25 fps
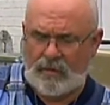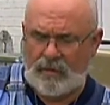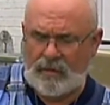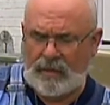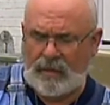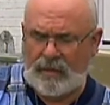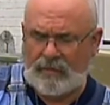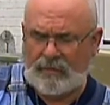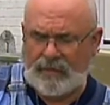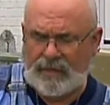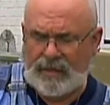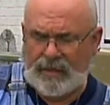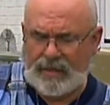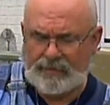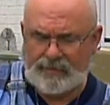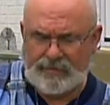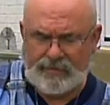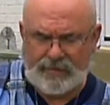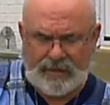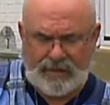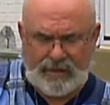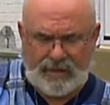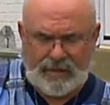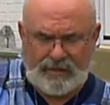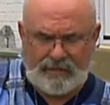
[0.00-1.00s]
And this
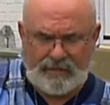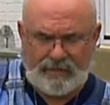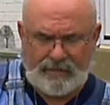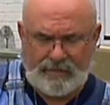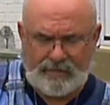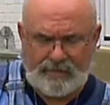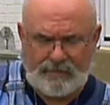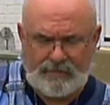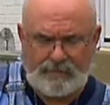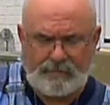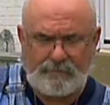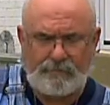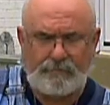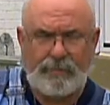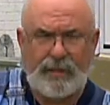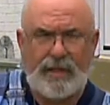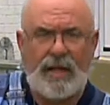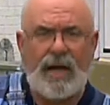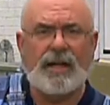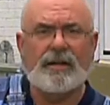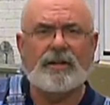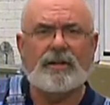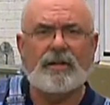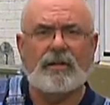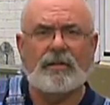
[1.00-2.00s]
is
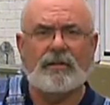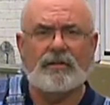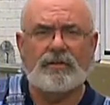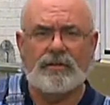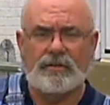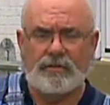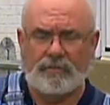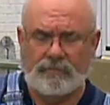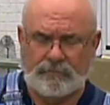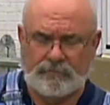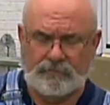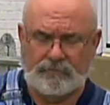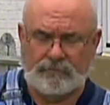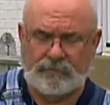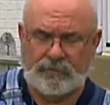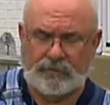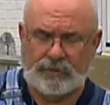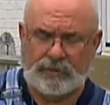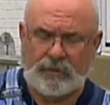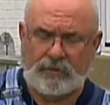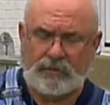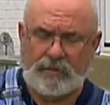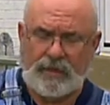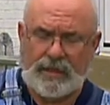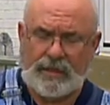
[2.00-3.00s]
binoculars,
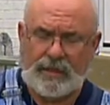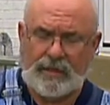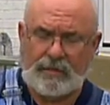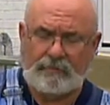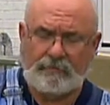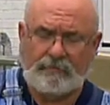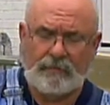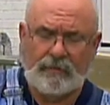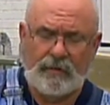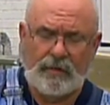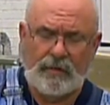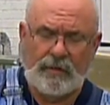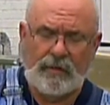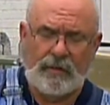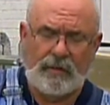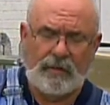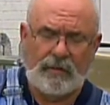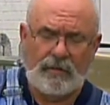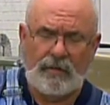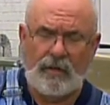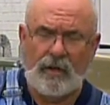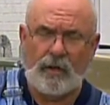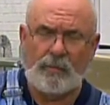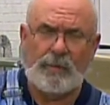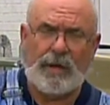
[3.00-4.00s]
so I can
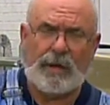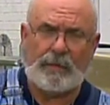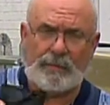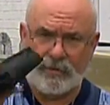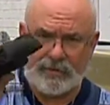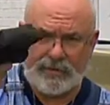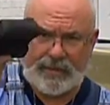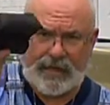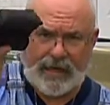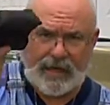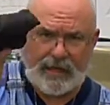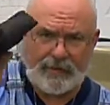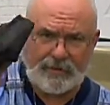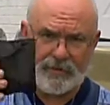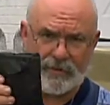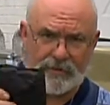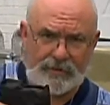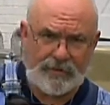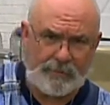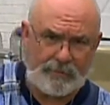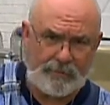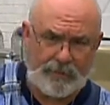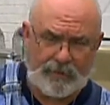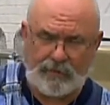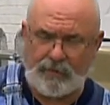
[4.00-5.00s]
go to people's houses
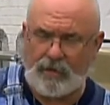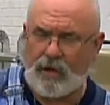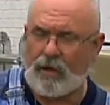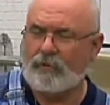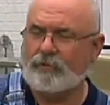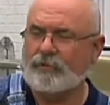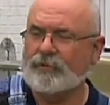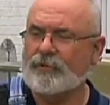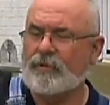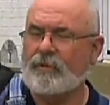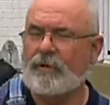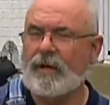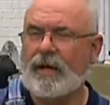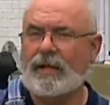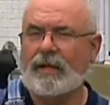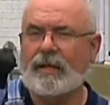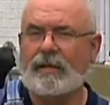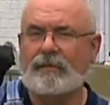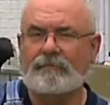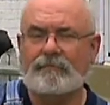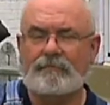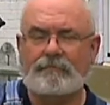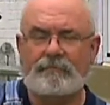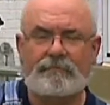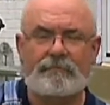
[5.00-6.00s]
and so I can